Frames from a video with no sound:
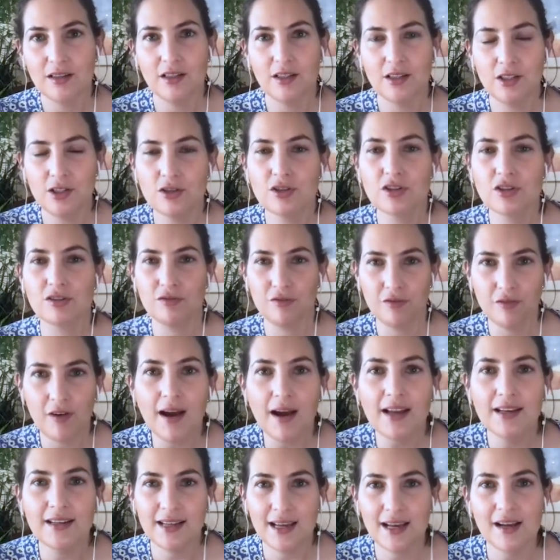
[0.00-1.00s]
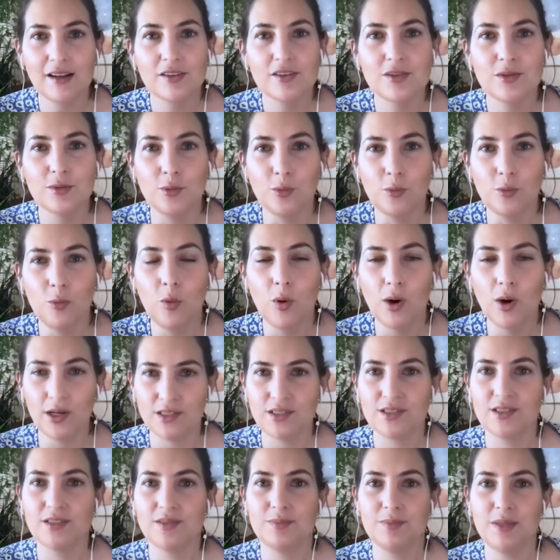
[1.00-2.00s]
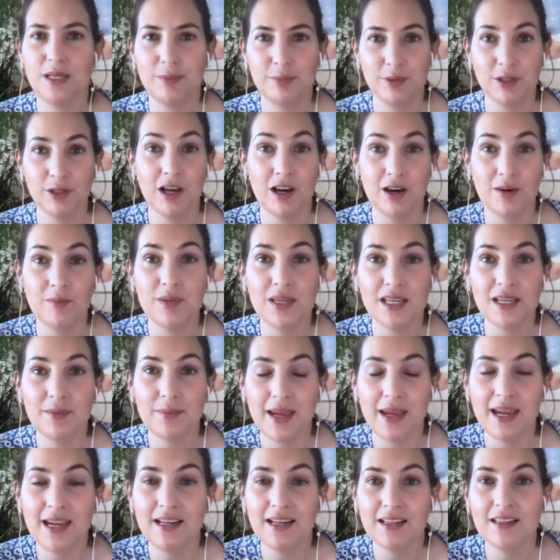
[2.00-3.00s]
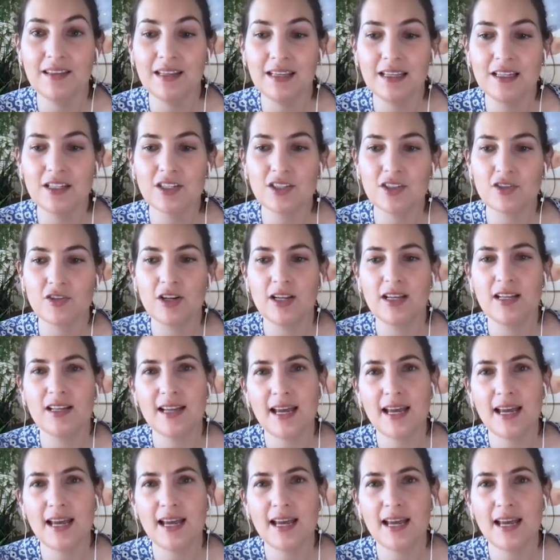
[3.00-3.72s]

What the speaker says: you should find out what people are being paid in the industry.